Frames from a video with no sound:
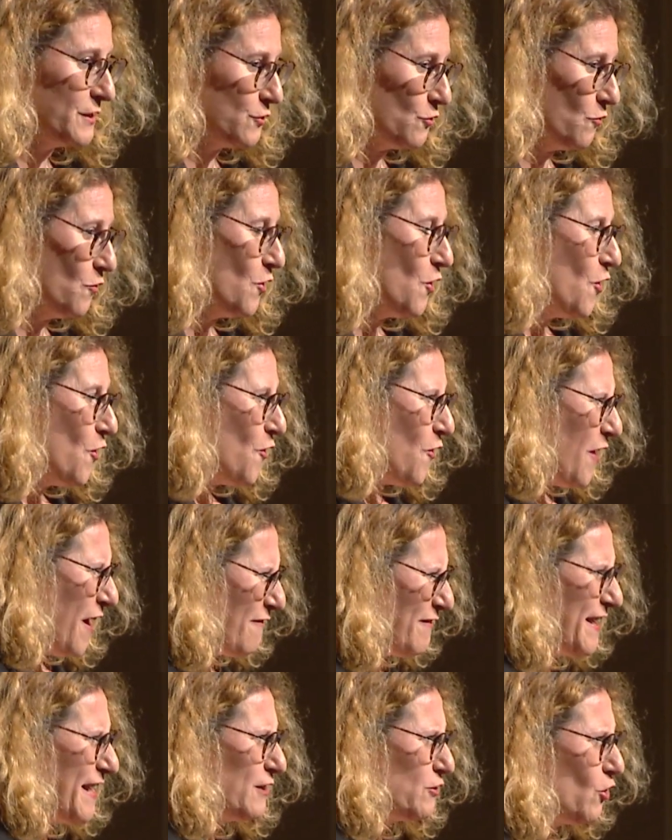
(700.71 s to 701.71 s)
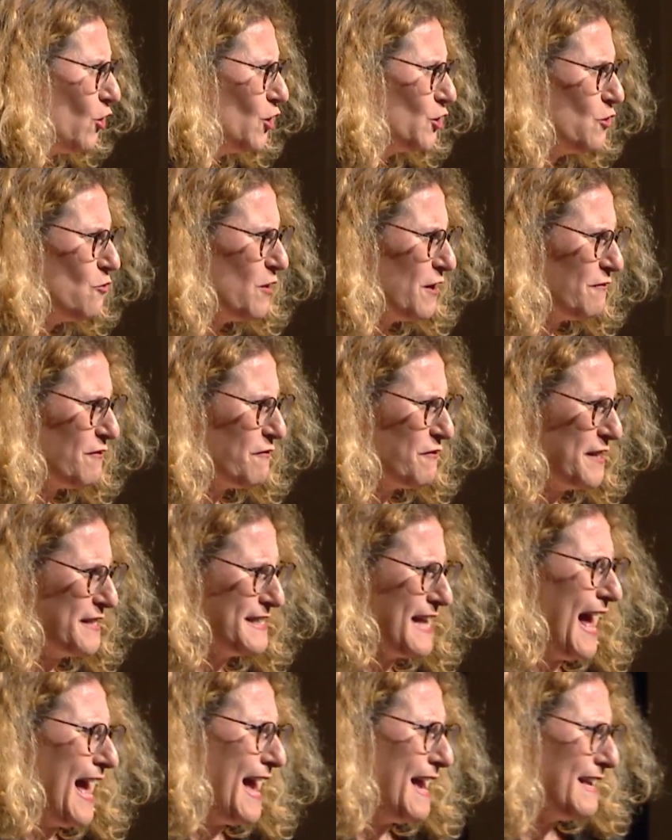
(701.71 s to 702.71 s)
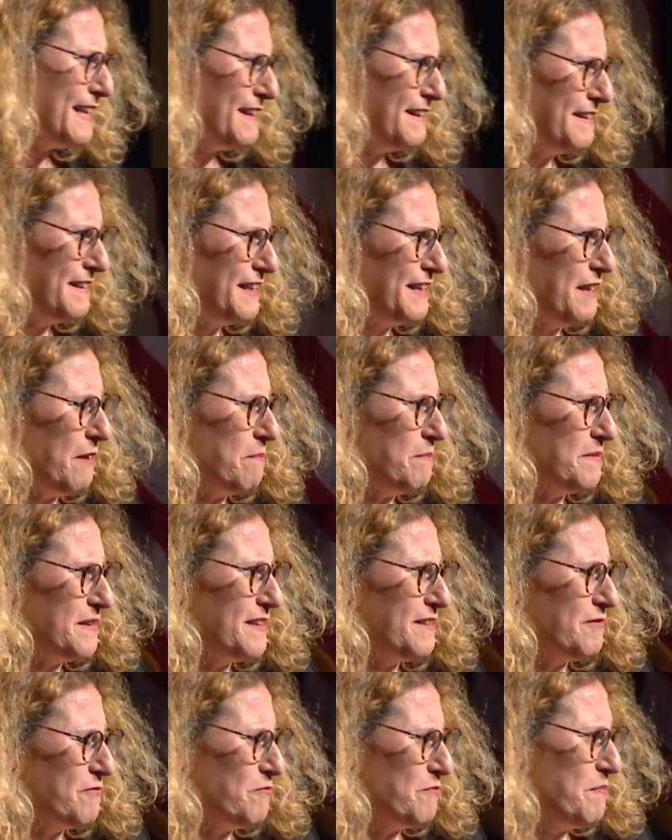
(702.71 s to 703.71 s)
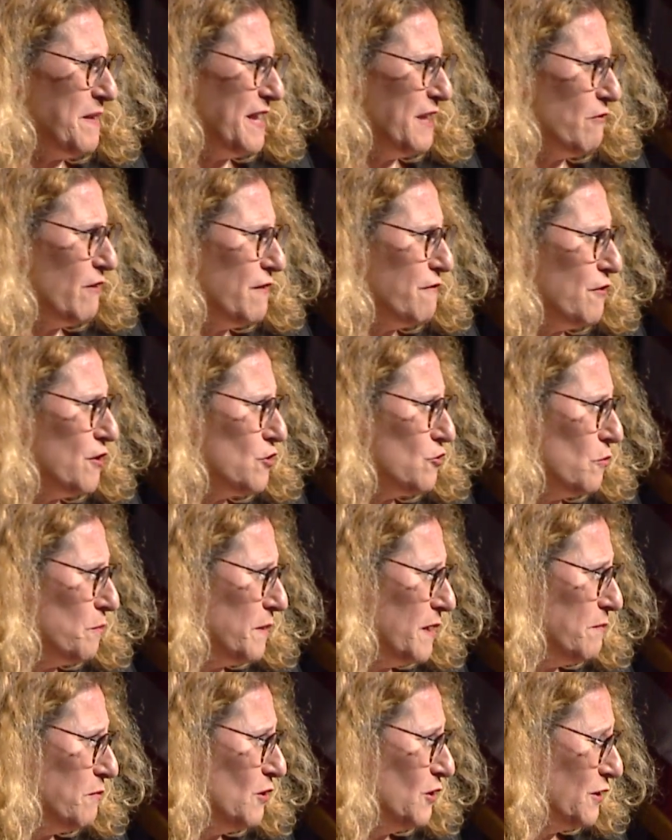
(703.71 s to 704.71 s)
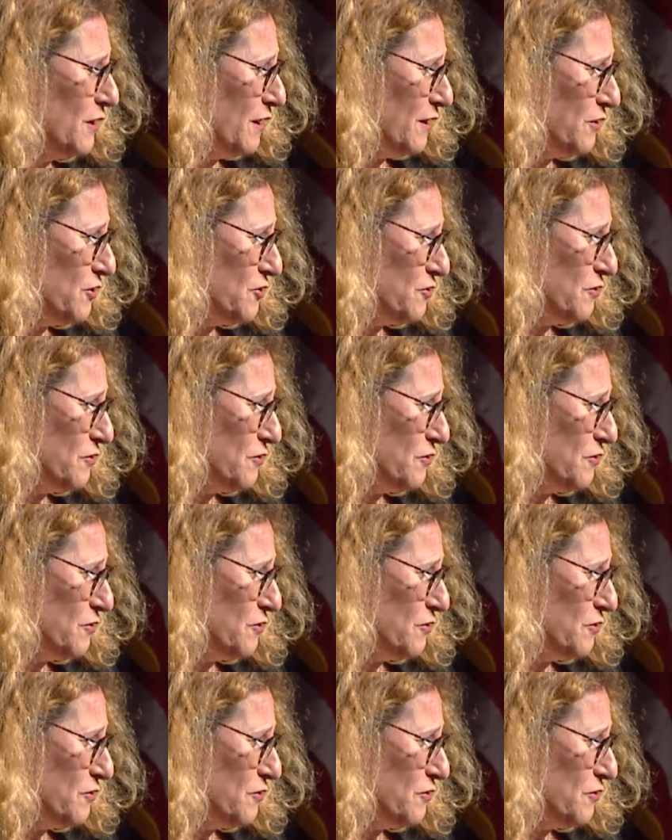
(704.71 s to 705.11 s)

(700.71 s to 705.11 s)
So I think I told you one of the things I kept being referred to people that